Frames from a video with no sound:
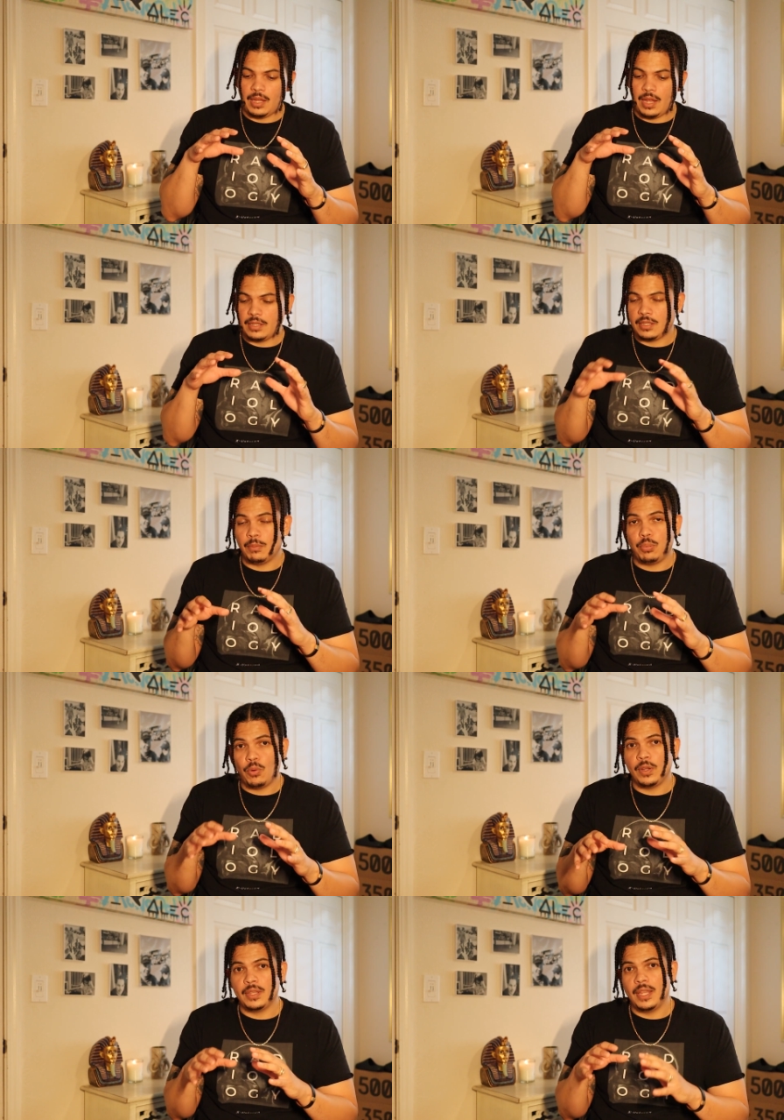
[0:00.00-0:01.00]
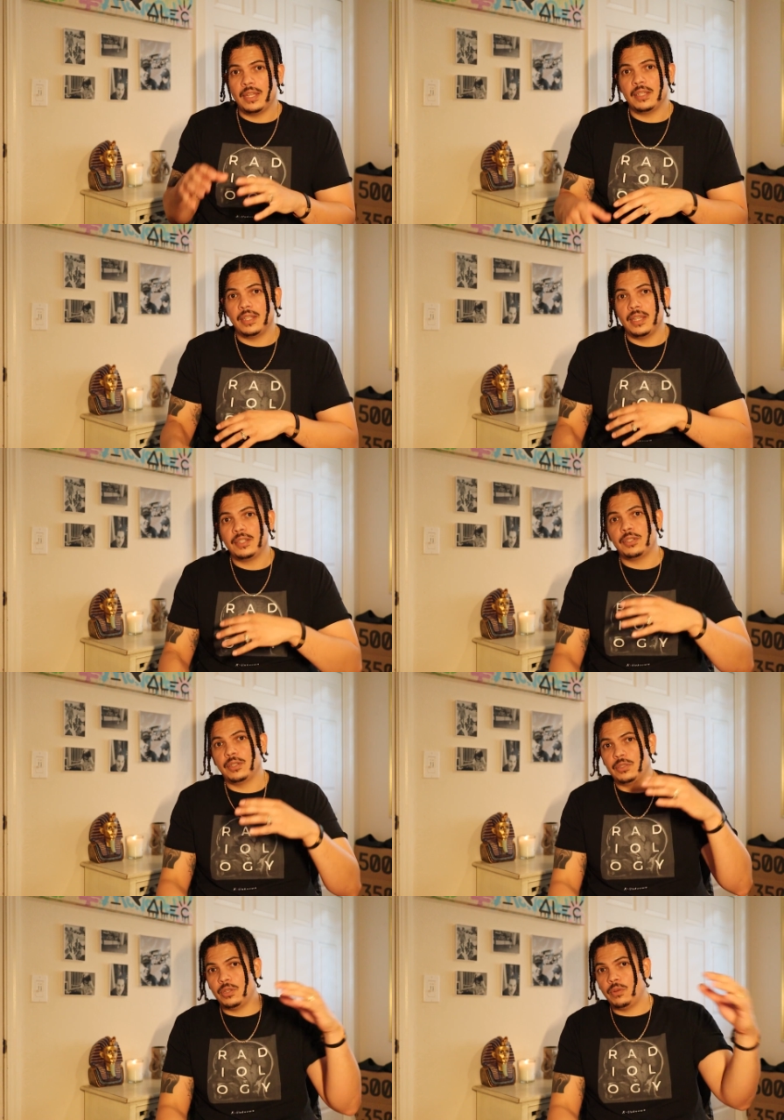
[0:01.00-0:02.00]
at some point they could
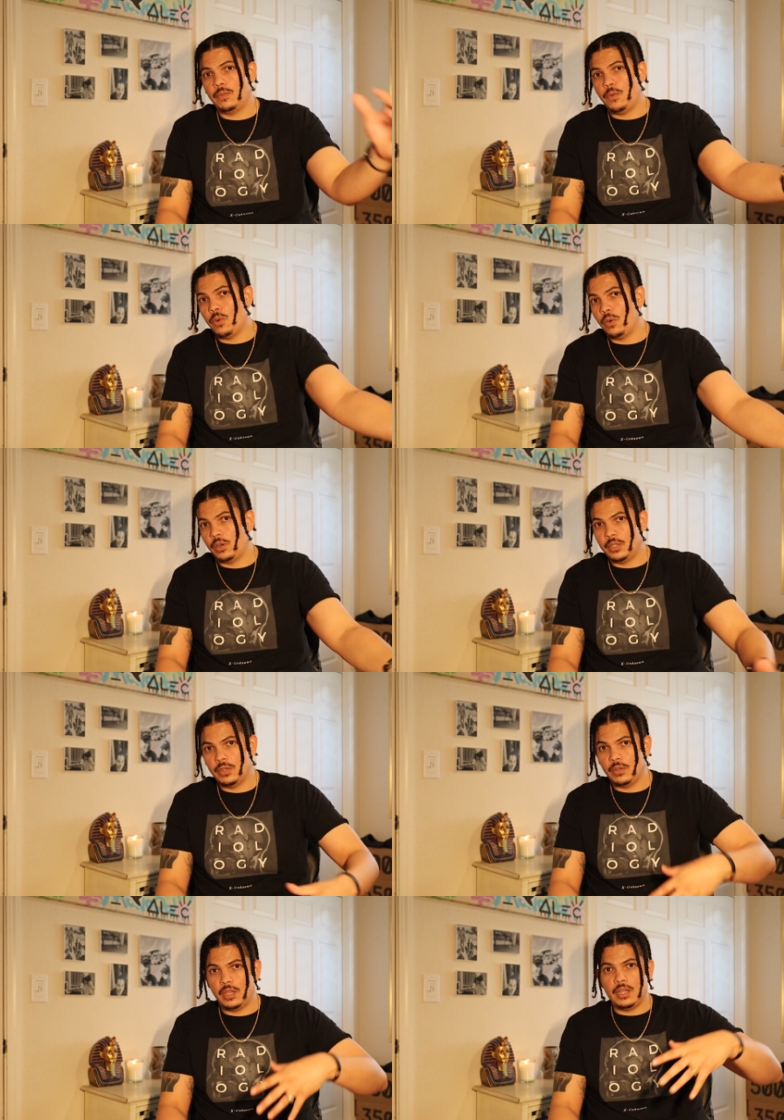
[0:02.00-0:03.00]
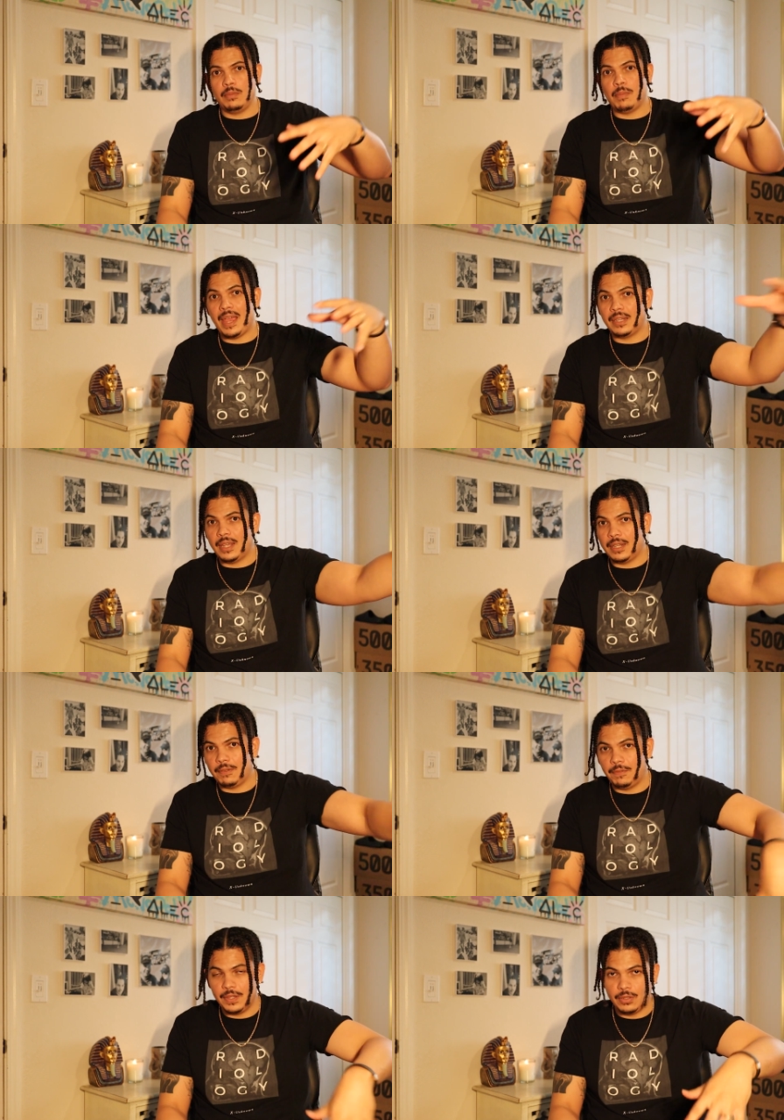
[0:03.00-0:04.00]
enter zone 4, you know, the magnetic
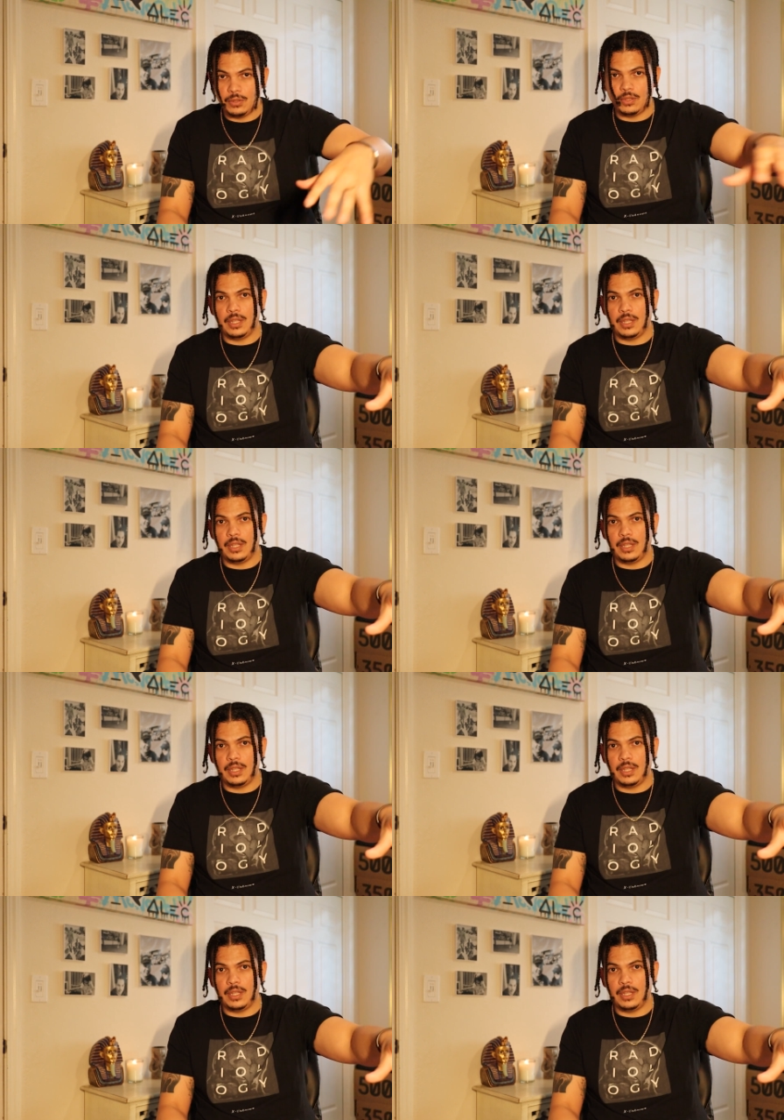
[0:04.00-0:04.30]
field.